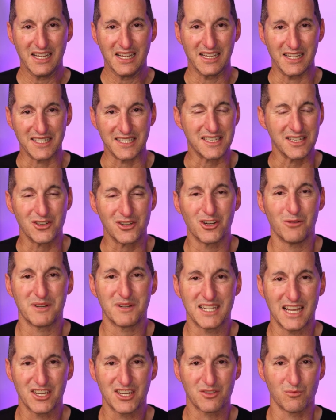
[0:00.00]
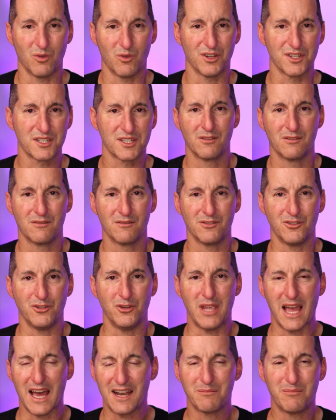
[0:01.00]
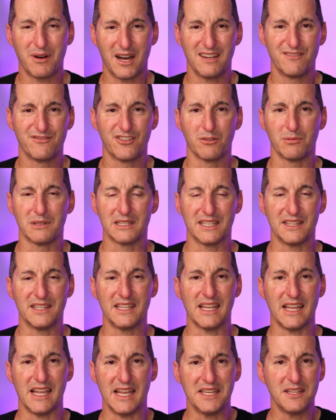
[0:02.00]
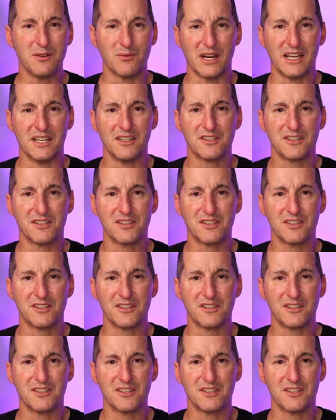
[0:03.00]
Its interpretation was, you had a bind variable in there anyway,